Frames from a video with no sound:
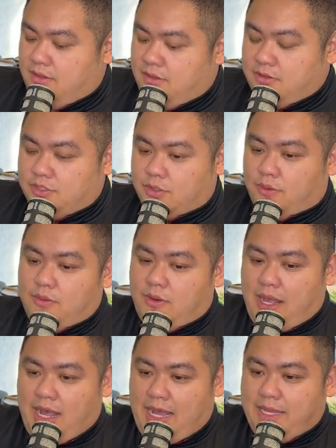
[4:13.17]
So
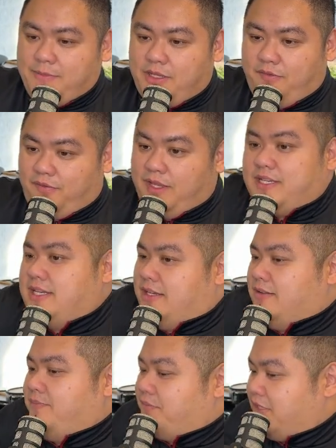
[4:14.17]
I'm conflicted.
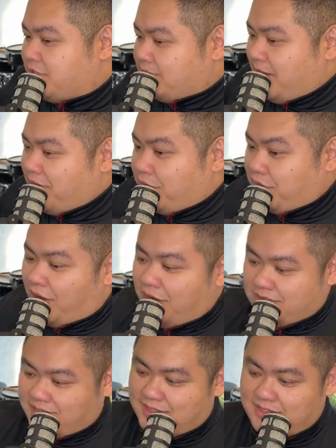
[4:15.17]
These are my
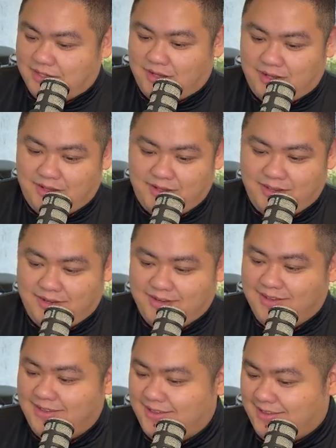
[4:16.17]
thoughts on
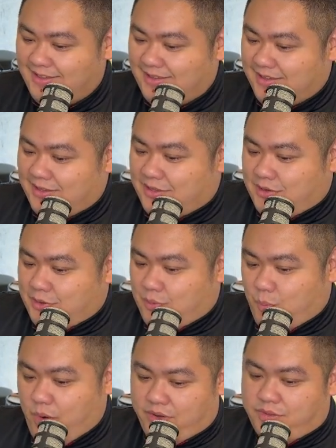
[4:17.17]

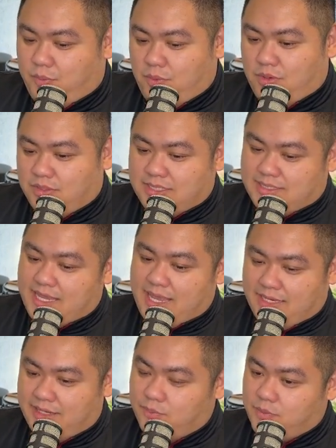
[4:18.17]
where the world is
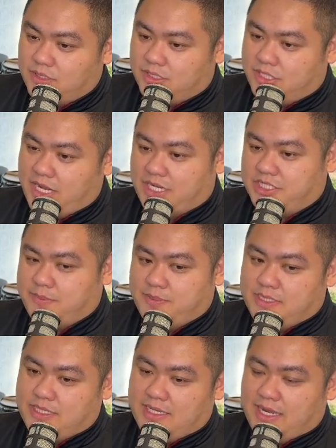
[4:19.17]
headed with
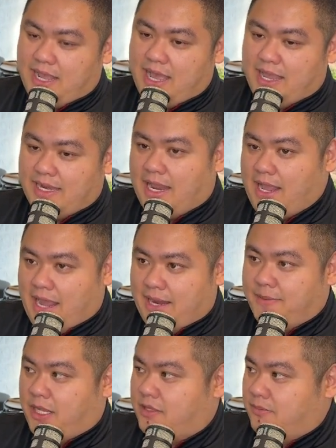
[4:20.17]
ChatGPT and AI. And I'm
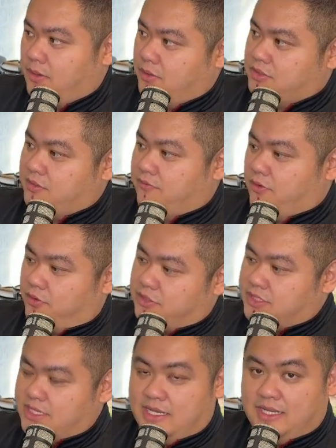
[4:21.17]
not the most
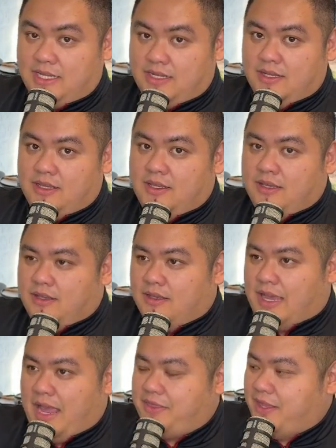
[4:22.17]
versed in it.
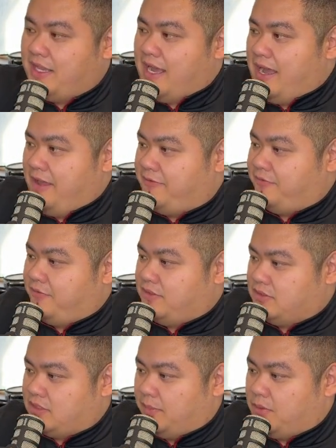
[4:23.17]
I think I've
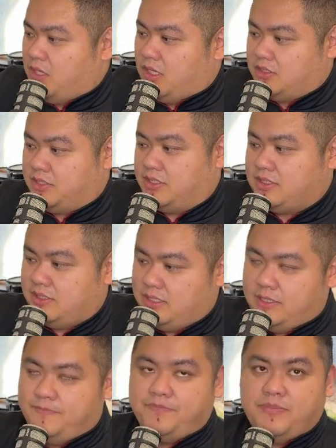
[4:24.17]

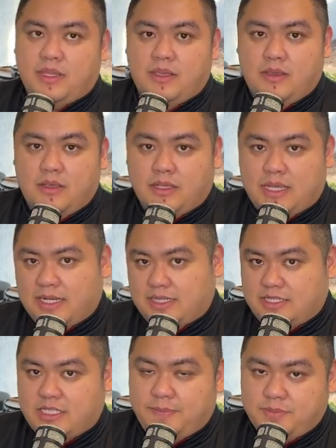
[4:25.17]
subconsciously kind of
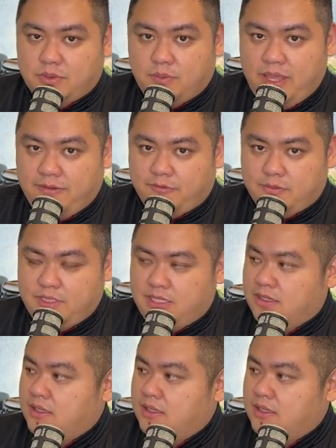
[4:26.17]
stepped away from it.